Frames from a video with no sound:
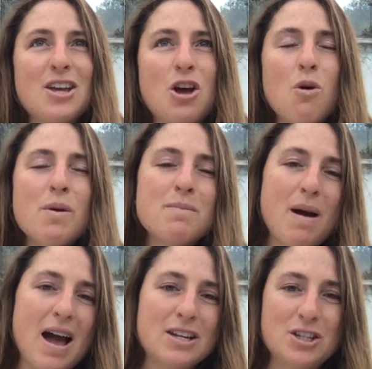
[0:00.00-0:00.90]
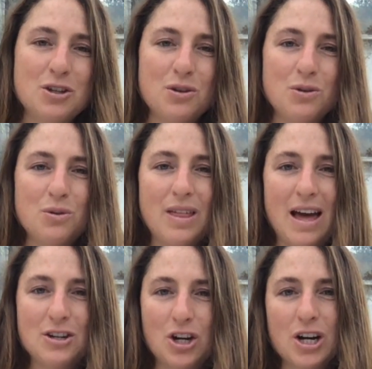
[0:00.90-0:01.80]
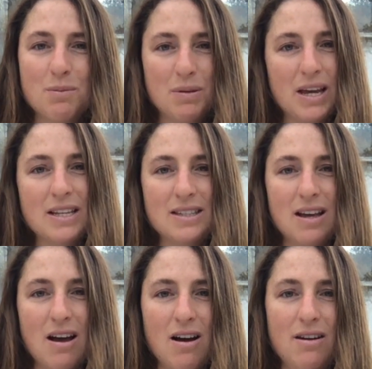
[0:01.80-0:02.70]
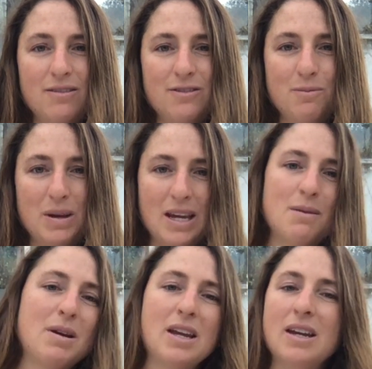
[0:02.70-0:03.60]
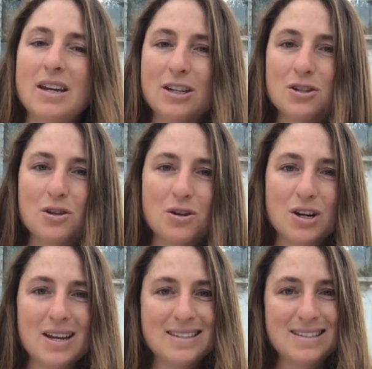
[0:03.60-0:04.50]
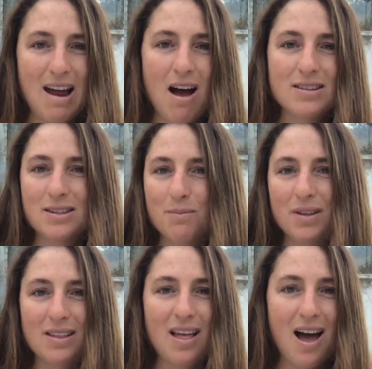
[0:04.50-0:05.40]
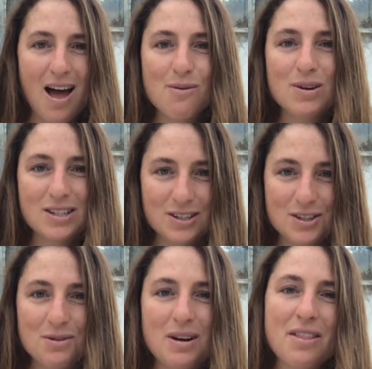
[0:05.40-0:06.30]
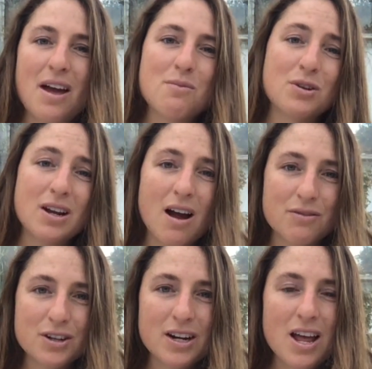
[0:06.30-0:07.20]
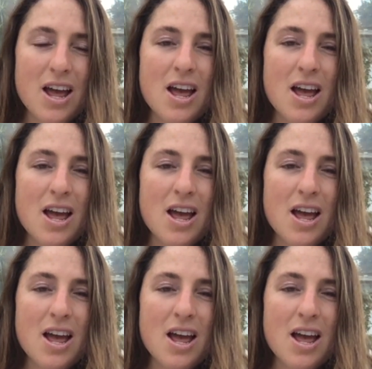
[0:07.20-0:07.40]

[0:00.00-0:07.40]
going back to that dark place of being in my eating disorder is not something that I want to do now that I'm recovered.